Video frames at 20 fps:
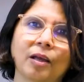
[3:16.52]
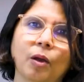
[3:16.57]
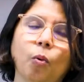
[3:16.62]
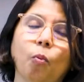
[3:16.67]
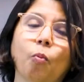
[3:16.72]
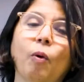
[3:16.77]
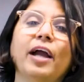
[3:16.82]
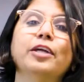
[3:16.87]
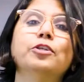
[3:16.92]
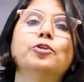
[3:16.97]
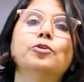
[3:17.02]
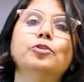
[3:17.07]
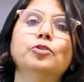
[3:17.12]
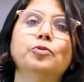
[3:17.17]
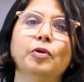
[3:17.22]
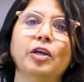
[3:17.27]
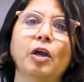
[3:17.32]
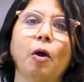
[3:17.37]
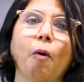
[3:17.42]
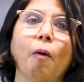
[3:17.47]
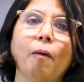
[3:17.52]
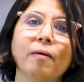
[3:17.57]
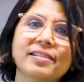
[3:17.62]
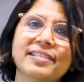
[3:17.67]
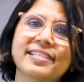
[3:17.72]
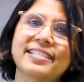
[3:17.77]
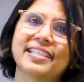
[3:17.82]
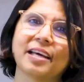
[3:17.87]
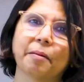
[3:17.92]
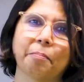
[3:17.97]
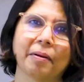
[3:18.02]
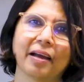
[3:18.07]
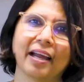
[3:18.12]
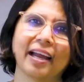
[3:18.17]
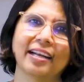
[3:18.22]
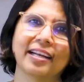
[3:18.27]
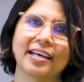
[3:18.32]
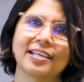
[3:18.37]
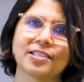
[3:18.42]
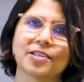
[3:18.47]
Why don't we all step
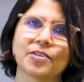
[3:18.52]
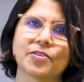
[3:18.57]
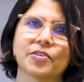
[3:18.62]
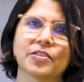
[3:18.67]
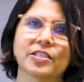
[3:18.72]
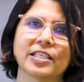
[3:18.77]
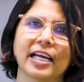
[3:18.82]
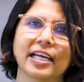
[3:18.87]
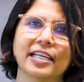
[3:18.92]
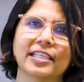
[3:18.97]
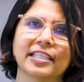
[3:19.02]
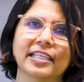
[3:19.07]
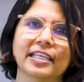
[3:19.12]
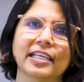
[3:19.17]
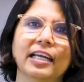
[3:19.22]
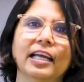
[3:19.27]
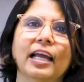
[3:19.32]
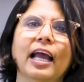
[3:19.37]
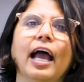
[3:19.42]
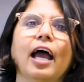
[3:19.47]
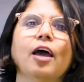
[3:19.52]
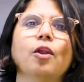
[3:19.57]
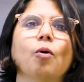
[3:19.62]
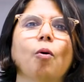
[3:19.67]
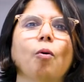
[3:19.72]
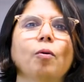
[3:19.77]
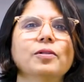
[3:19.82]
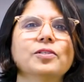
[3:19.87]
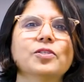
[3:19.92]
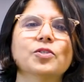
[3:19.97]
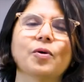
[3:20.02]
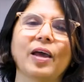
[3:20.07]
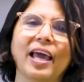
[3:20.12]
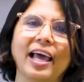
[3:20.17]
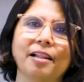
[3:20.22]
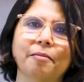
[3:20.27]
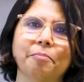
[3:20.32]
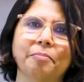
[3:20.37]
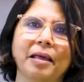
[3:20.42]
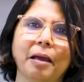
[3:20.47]
ahead as a society and also
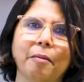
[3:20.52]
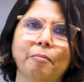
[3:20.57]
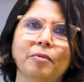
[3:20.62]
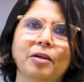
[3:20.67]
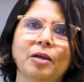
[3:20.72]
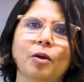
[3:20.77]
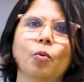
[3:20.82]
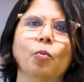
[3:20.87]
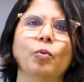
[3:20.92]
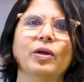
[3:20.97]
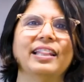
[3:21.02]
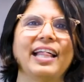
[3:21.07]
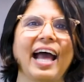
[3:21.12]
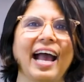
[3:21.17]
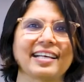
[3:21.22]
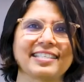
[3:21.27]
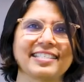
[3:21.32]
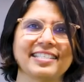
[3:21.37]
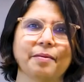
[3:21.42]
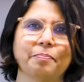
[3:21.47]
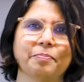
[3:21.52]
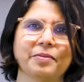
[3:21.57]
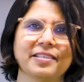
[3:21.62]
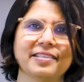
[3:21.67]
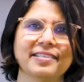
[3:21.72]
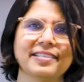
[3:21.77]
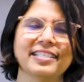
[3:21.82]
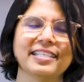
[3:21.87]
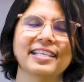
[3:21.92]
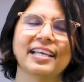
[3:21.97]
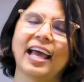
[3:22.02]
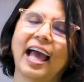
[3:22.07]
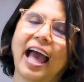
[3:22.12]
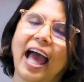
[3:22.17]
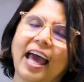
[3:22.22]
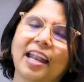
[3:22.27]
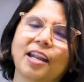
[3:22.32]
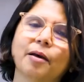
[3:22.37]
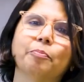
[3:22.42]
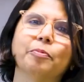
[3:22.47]
help them with acceptance
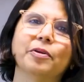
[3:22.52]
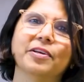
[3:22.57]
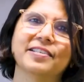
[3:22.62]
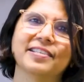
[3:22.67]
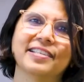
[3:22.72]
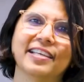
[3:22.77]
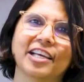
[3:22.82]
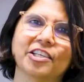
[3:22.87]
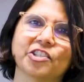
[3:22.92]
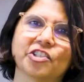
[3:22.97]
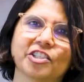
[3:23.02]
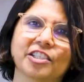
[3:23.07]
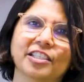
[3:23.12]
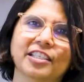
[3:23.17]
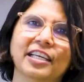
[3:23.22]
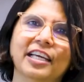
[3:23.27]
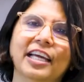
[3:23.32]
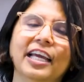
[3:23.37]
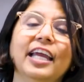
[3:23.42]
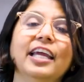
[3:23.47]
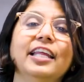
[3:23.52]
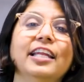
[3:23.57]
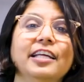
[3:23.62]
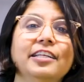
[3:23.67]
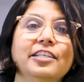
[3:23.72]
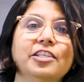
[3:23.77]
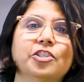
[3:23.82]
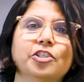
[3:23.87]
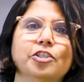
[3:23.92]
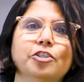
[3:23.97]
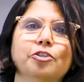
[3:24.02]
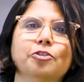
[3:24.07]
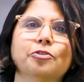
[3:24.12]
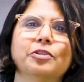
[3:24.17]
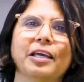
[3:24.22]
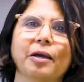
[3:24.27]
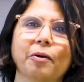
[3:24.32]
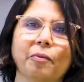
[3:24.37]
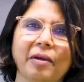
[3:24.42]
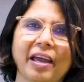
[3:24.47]
and appreciation in addition to
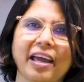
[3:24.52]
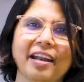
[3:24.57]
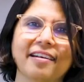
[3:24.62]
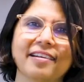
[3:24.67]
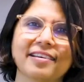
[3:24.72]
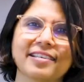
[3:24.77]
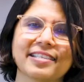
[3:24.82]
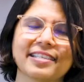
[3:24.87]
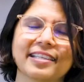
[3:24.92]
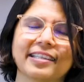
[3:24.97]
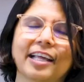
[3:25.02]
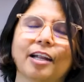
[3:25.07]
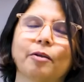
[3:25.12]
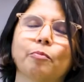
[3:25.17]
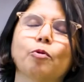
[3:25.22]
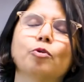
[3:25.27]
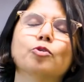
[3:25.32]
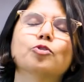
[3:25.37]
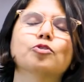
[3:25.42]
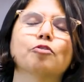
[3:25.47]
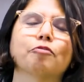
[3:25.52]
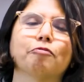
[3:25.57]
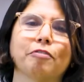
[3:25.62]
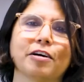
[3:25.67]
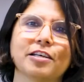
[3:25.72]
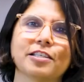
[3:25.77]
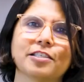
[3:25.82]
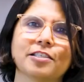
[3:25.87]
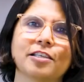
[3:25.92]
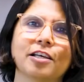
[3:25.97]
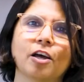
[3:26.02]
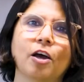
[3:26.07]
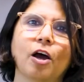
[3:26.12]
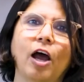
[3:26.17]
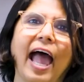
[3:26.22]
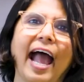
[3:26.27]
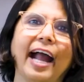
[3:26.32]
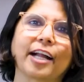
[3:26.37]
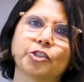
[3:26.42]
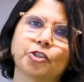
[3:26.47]
the awareness that most of us
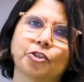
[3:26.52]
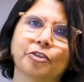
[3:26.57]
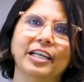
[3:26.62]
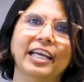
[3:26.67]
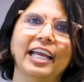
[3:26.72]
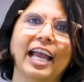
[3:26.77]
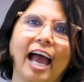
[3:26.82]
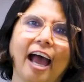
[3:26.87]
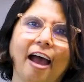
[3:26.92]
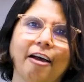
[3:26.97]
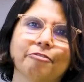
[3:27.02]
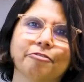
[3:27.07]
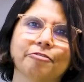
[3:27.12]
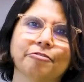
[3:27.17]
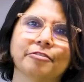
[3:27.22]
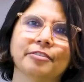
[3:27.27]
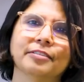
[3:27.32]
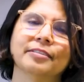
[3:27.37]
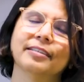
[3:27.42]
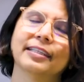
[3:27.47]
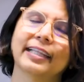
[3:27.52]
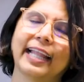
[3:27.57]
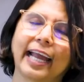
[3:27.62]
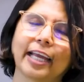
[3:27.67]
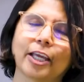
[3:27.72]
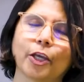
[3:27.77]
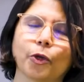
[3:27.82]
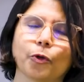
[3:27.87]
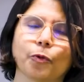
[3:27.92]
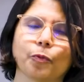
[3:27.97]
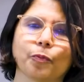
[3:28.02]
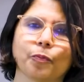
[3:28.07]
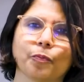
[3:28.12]
actually have? Thank you.